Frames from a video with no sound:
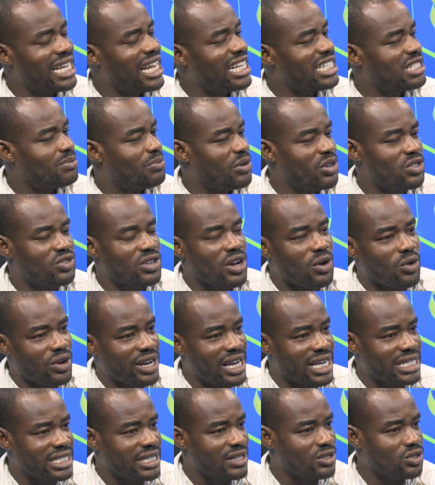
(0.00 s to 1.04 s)
there a spiritual
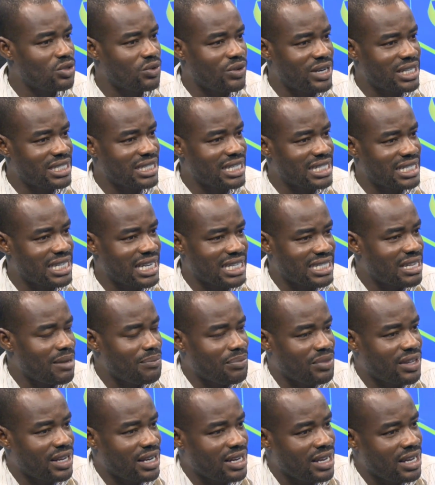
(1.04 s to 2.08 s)
connection to it? Is there
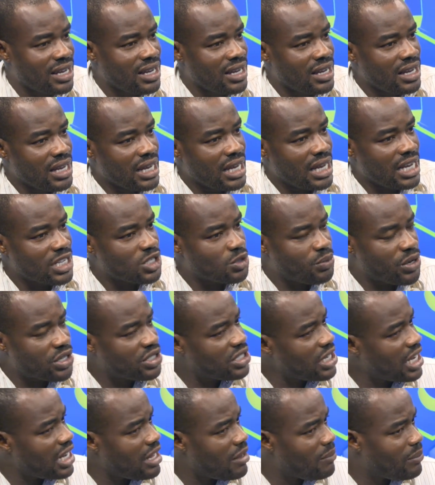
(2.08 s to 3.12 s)
something uh,
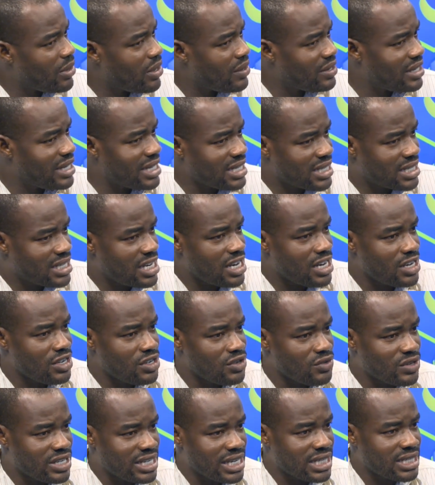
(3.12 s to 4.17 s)
special about this thing
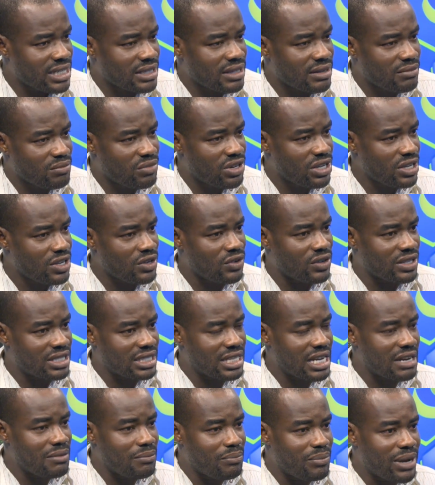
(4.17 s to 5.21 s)
you did, bringing your
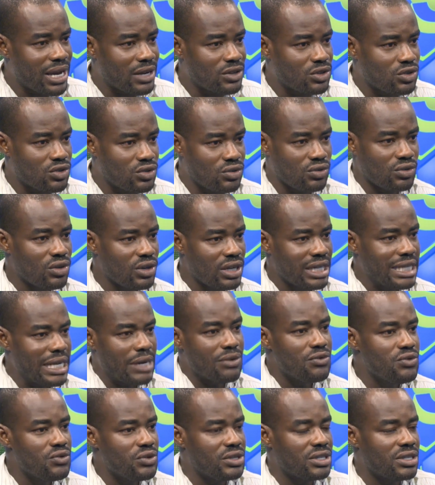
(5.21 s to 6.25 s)
son back to
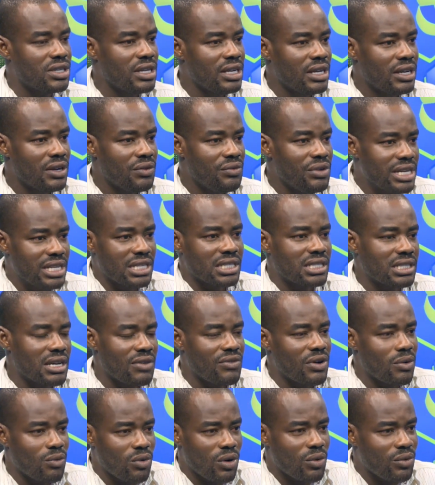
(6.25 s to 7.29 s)
the root yeah.
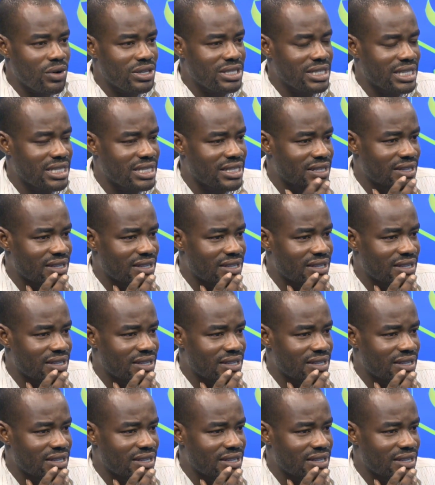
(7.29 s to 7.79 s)
discovery? What yeah. was it?